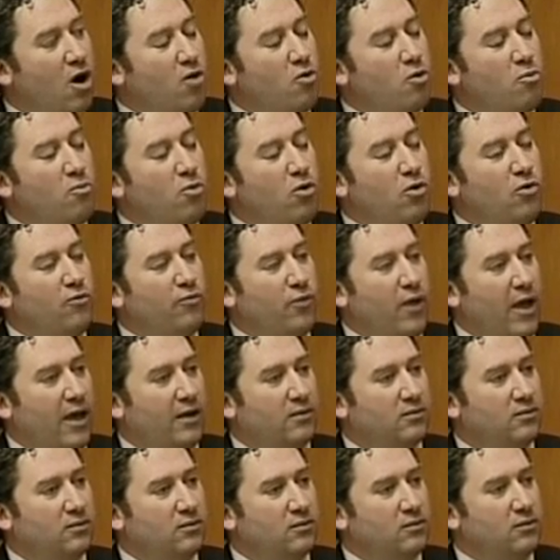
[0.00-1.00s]
try and remove
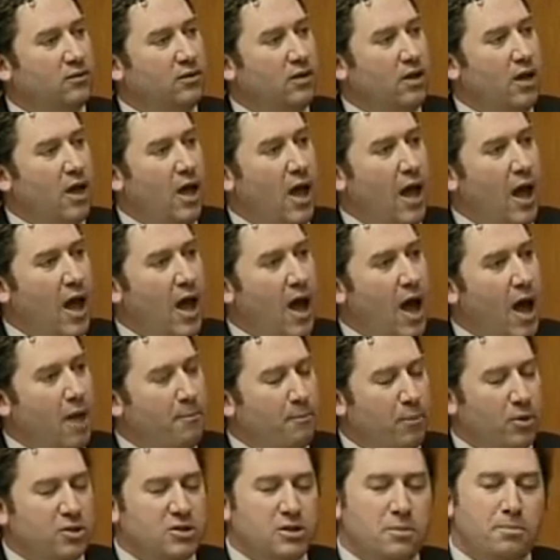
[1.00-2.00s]
that.
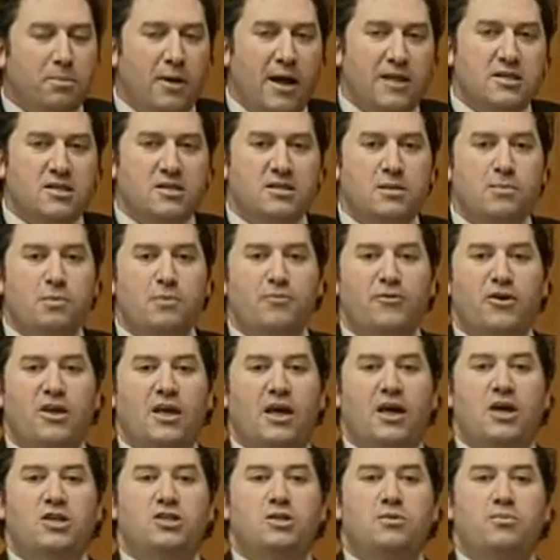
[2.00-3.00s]
It puts in place a
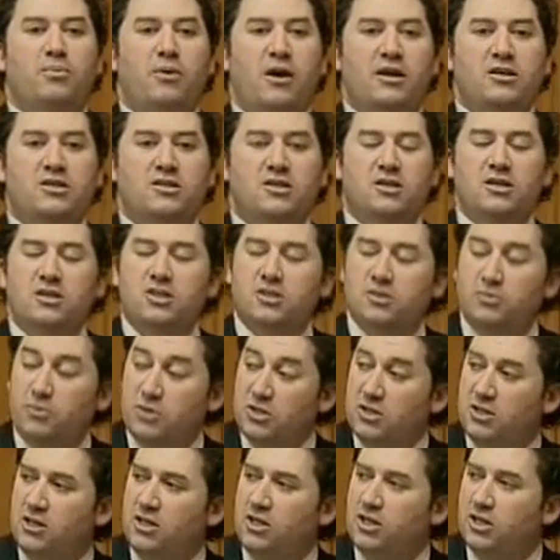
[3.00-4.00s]
simplification
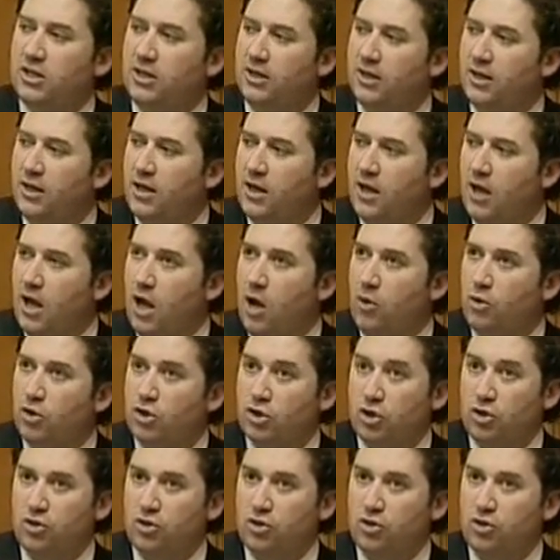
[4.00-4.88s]
procedure. It